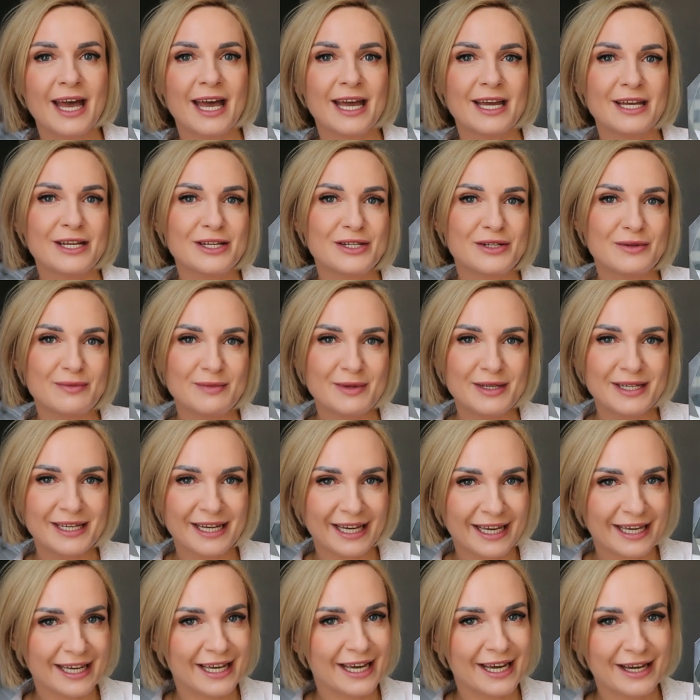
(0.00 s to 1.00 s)

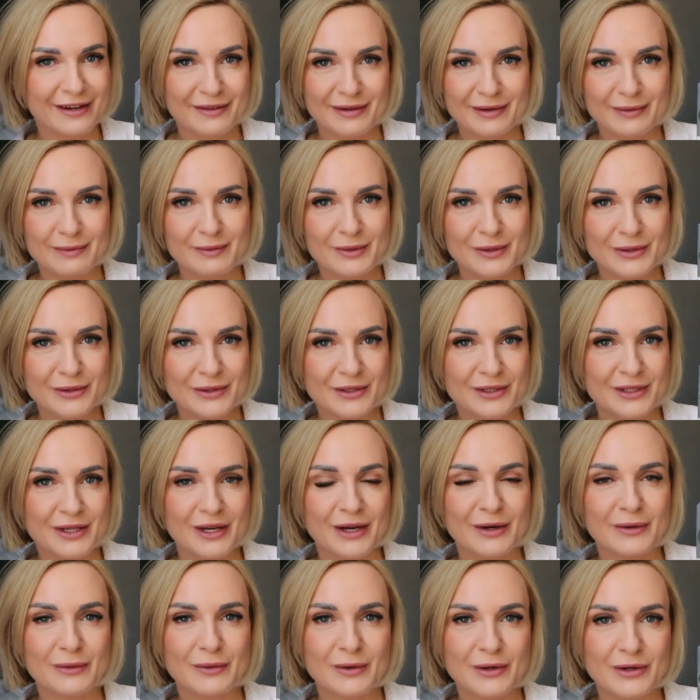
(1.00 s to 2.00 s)
HBA Hair and Beauty
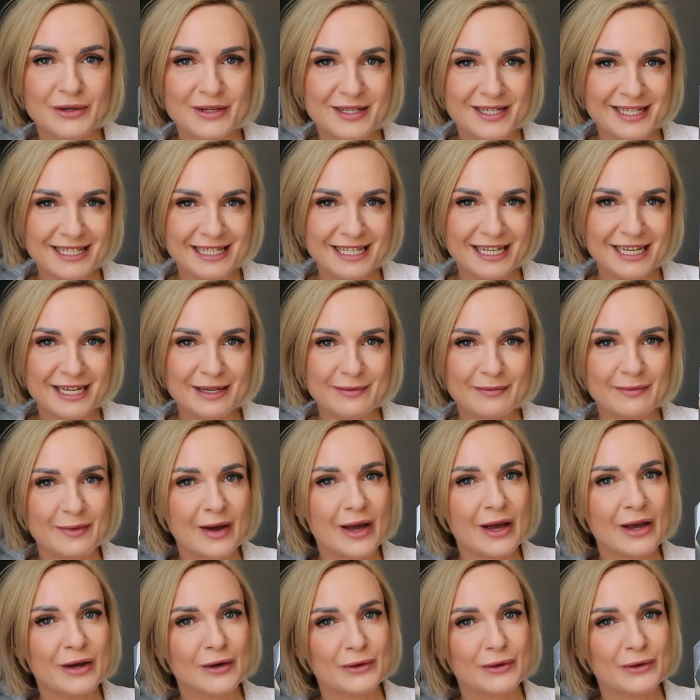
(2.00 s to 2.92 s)
Awards team